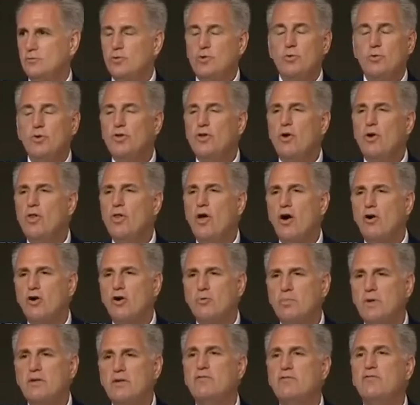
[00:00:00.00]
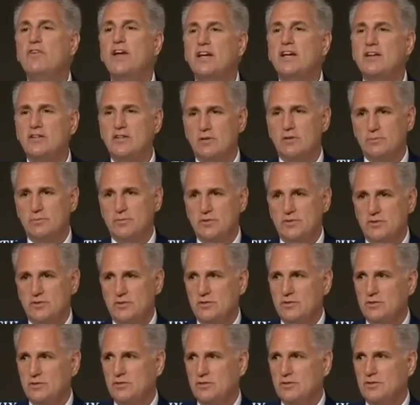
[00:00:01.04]
We will no longer be
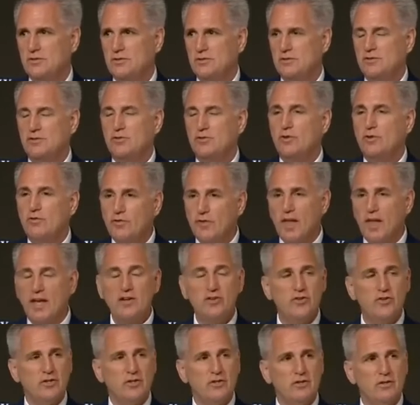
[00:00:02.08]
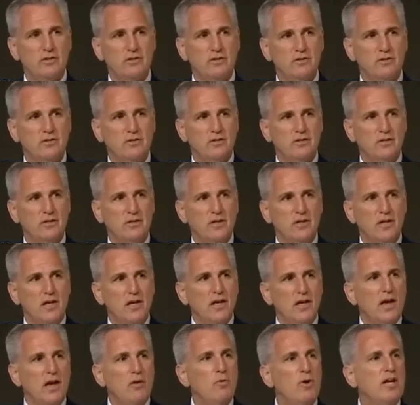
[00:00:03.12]
victims to inflation.
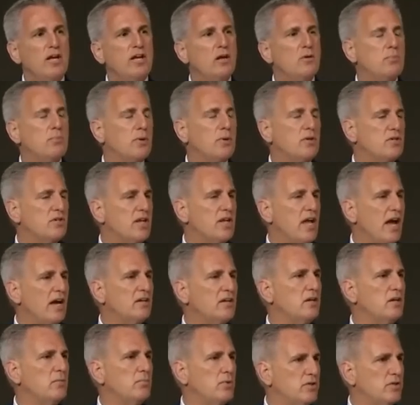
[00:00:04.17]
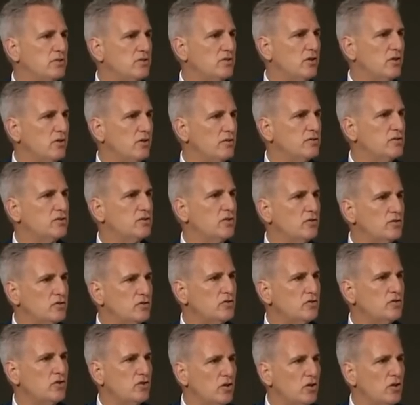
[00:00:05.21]
And we can protect and preserve
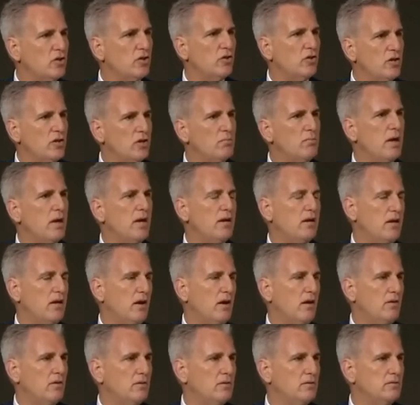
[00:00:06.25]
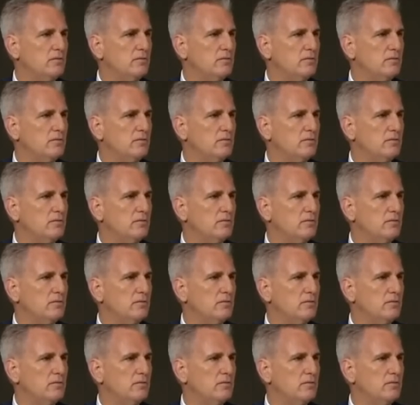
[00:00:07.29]
Social Security and Medicare.